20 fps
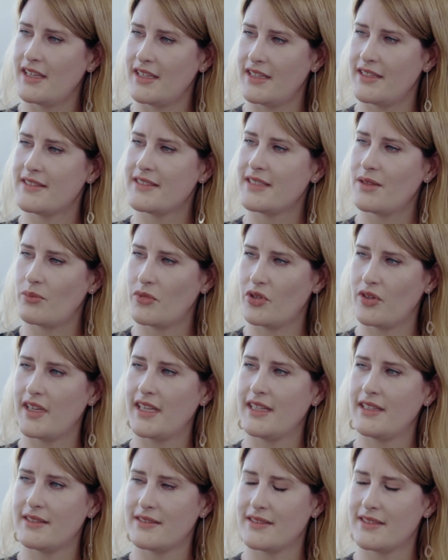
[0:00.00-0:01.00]
in
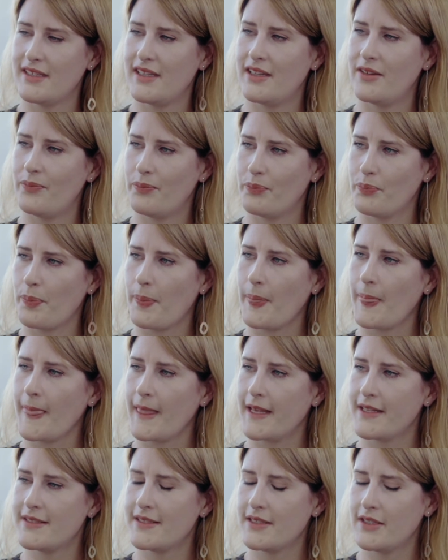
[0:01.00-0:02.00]
submarines, yeah.
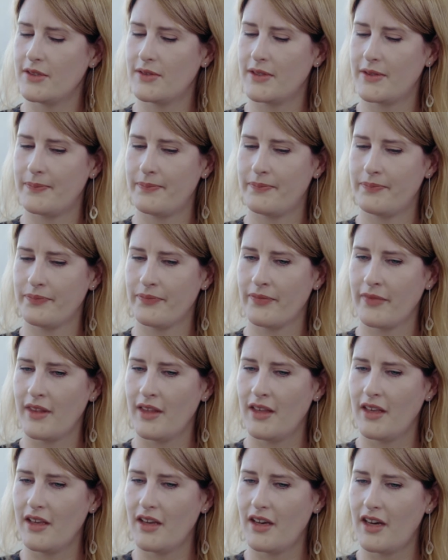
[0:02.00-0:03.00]
So
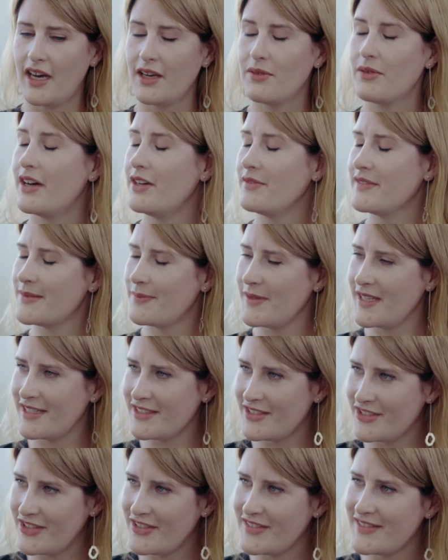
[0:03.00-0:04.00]
I was speaking
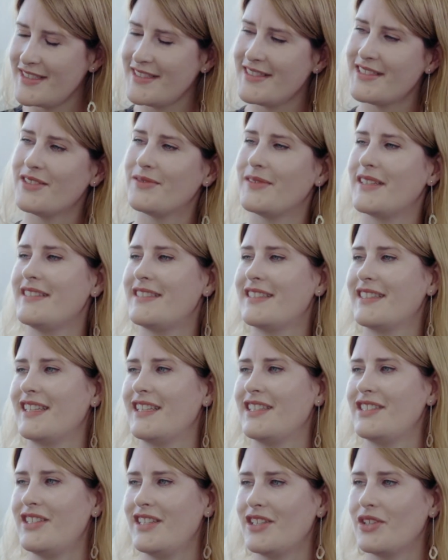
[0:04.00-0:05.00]
to her sister recently.
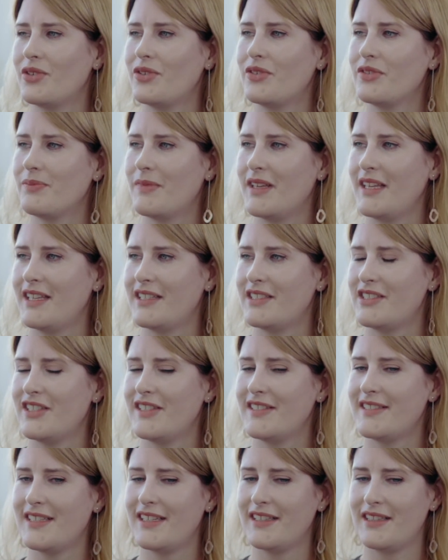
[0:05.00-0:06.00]
She called me and she
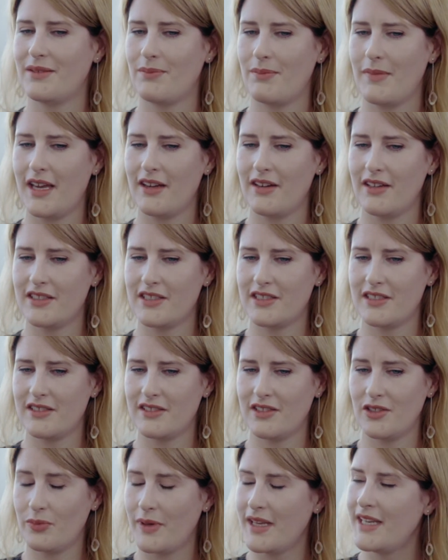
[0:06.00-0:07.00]
said
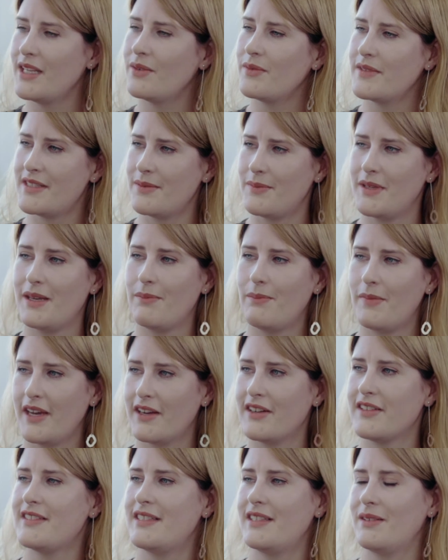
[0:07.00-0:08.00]
the wedding was a bit
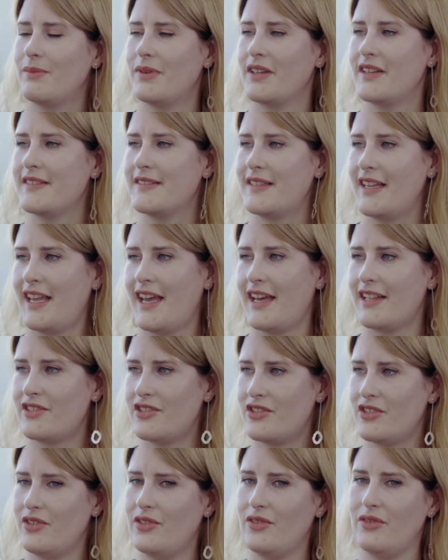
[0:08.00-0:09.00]
embarrassing because they had
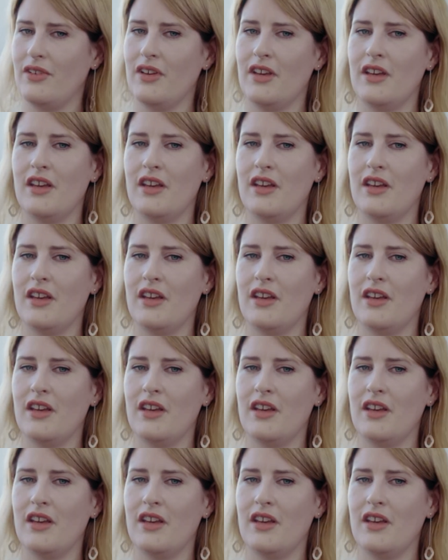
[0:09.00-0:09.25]
to